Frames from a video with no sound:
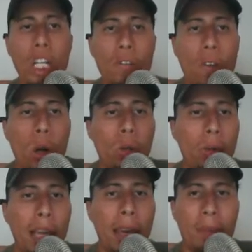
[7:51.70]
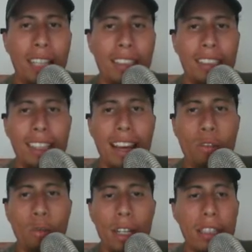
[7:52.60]
follow-up campaigns is
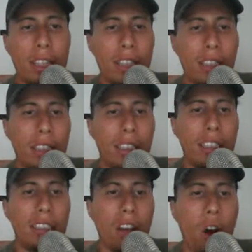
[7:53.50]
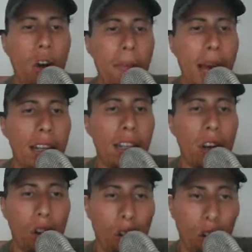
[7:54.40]
that what it does is it does
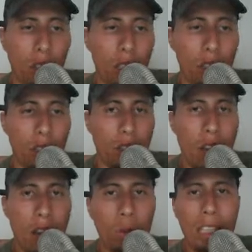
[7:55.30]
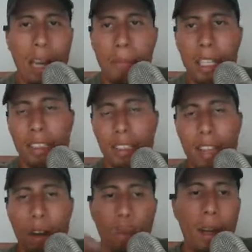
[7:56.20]
automatic calling. So what that means is
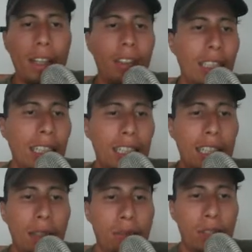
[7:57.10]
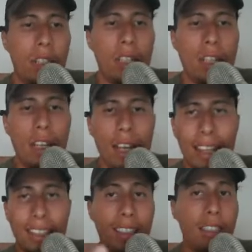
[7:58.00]
that when a lead comes in,
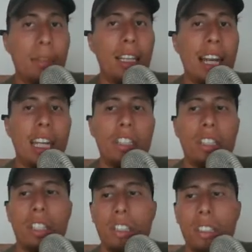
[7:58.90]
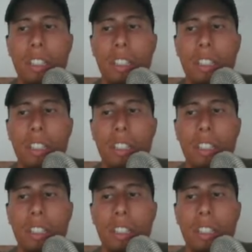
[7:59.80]
and this is something that AgentLegend